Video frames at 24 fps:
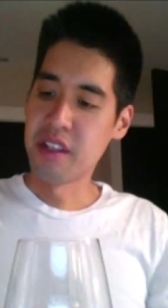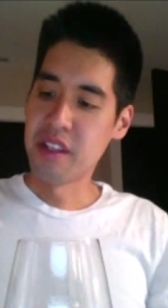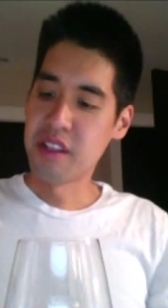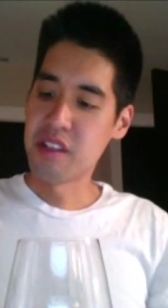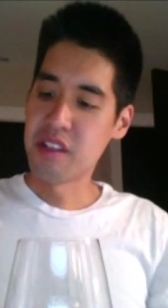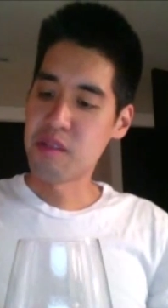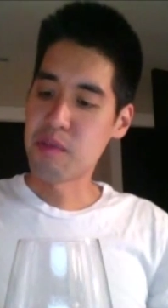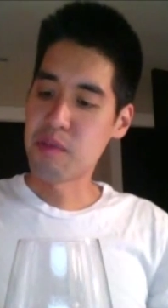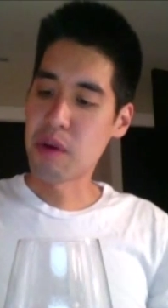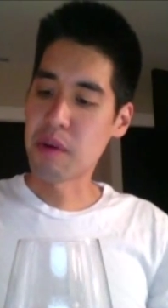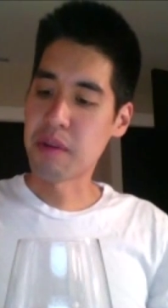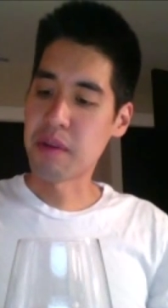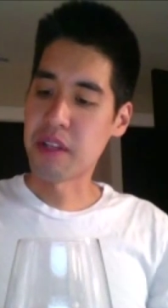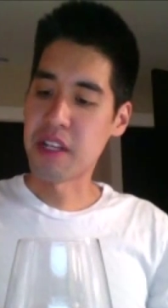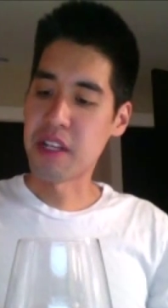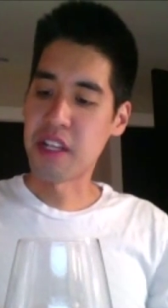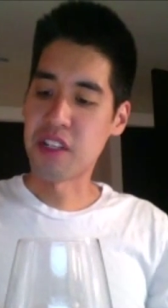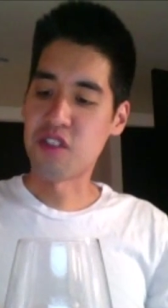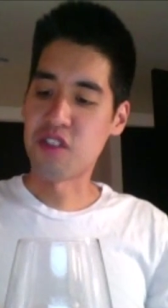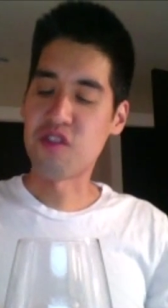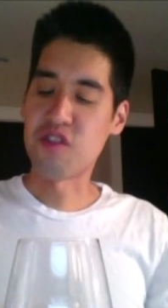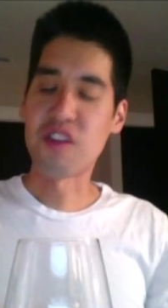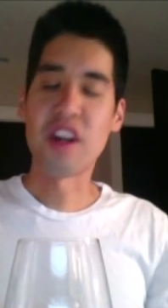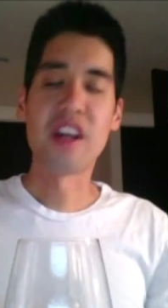it's probably a
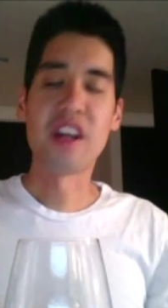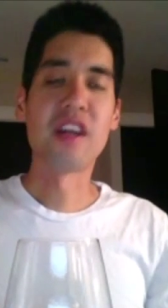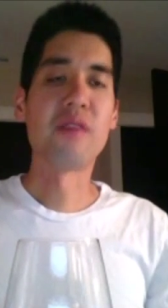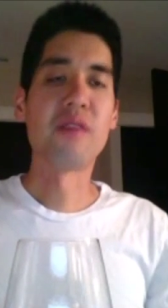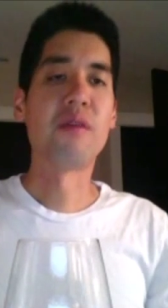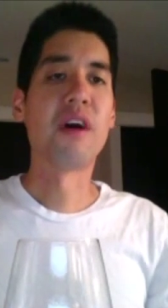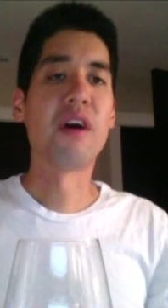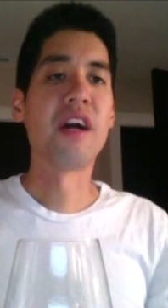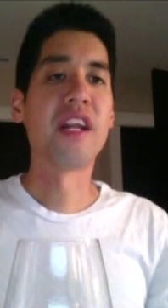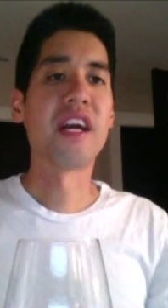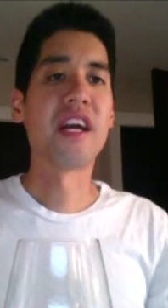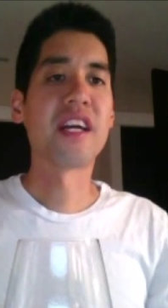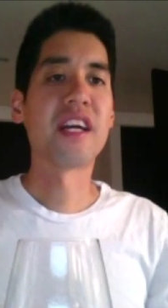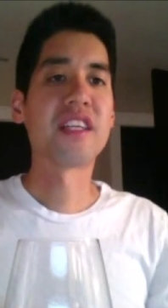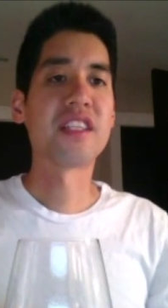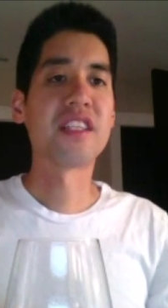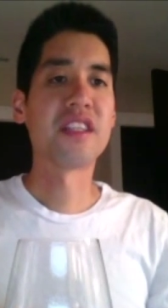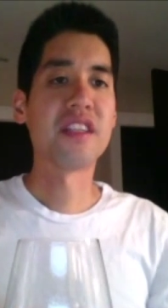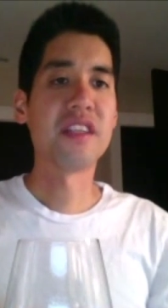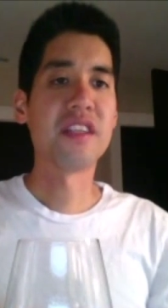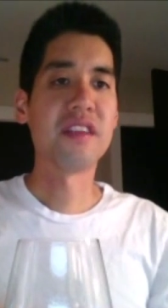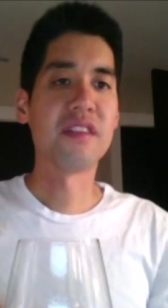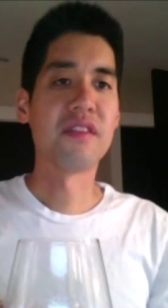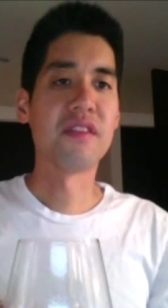nice Friday wine,
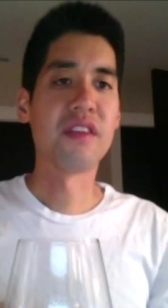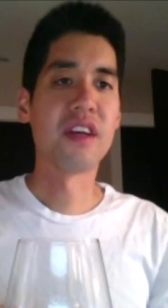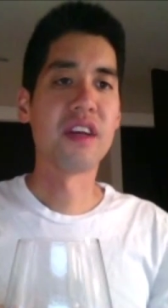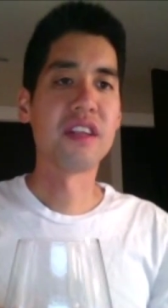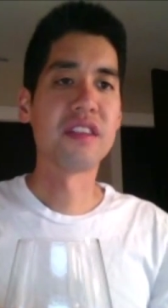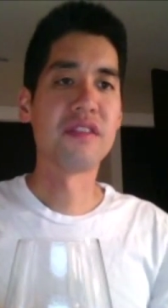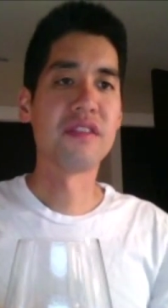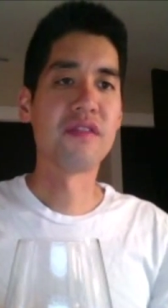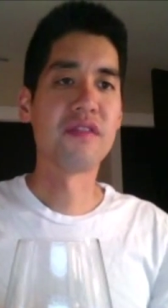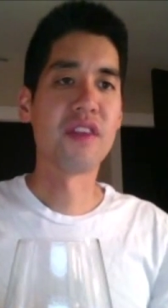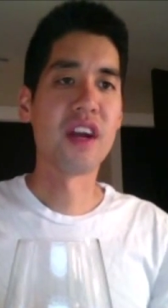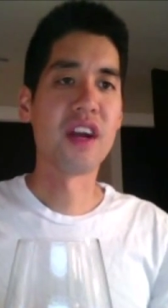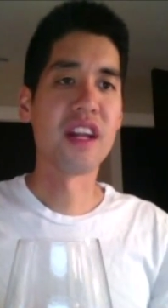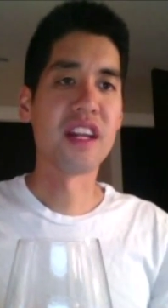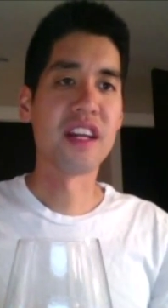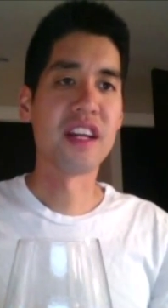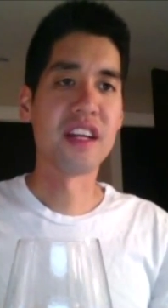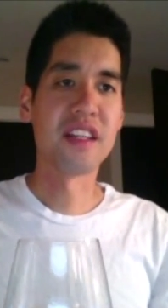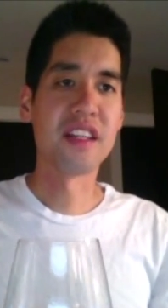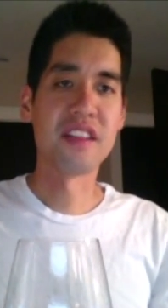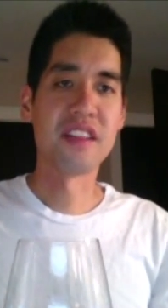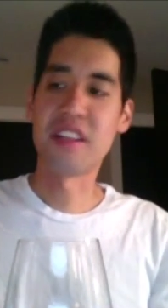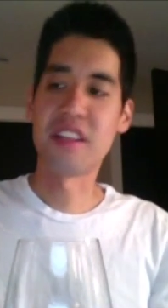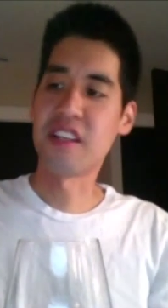actually, and a nice Friday
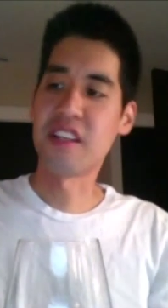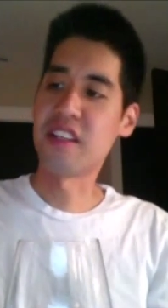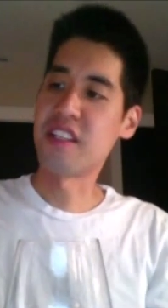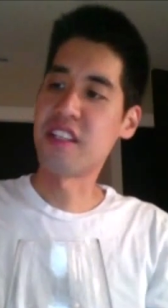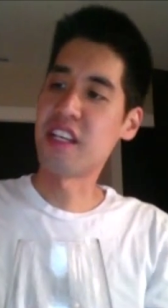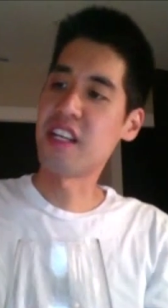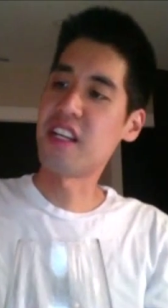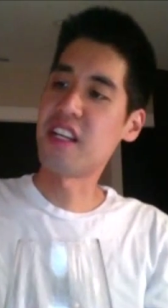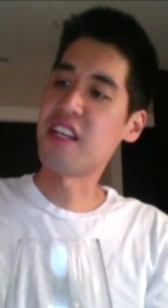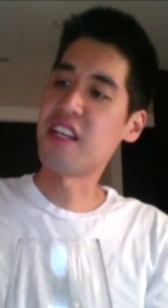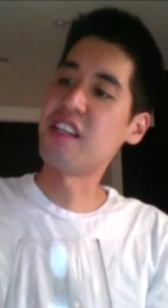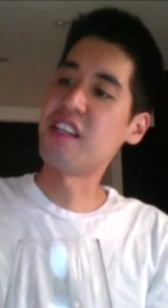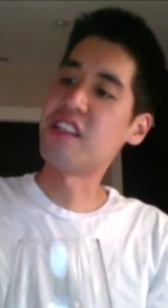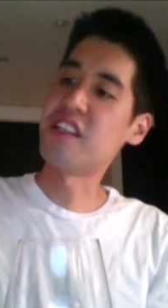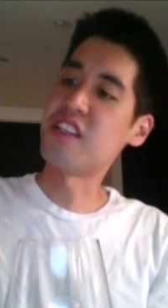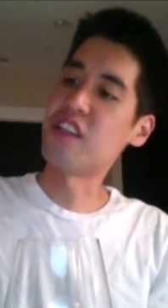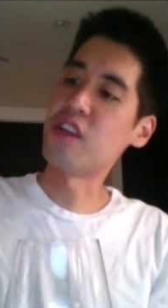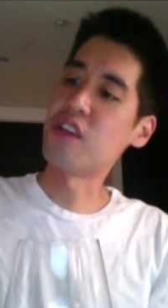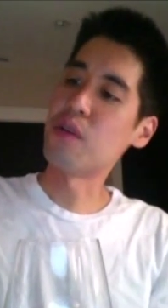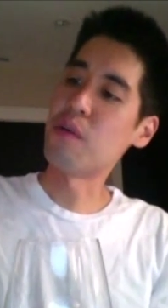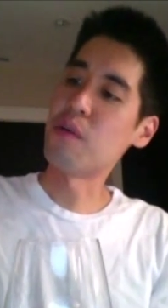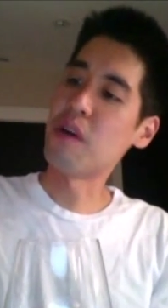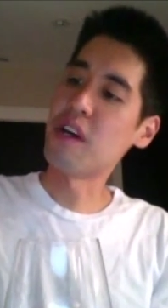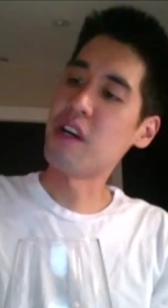night date night
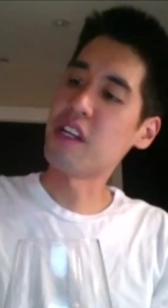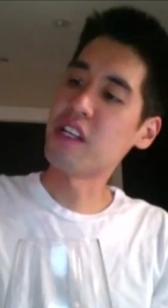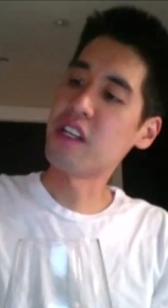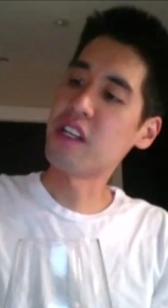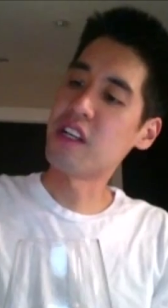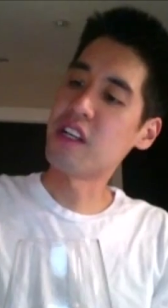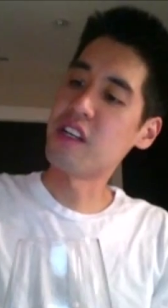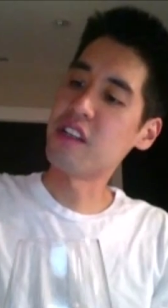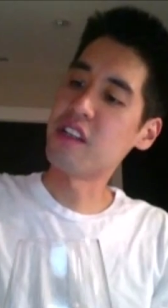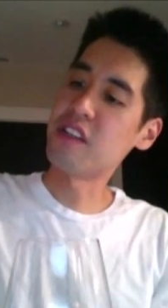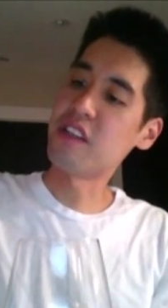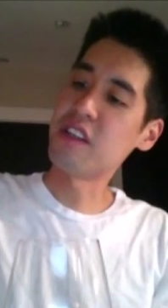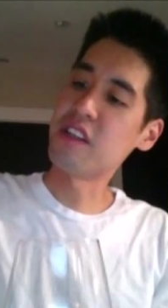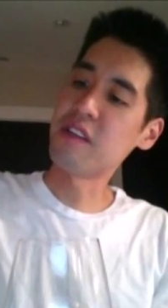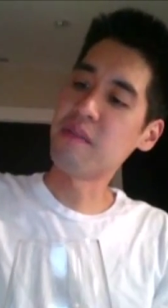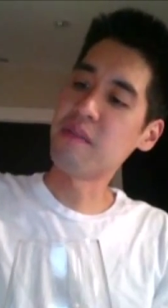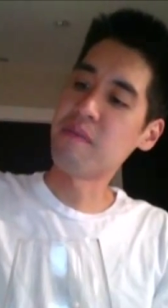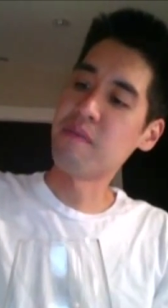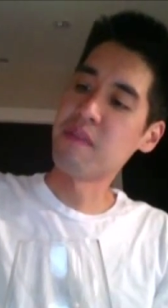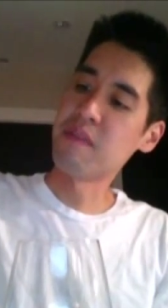dinner wine kind of thing.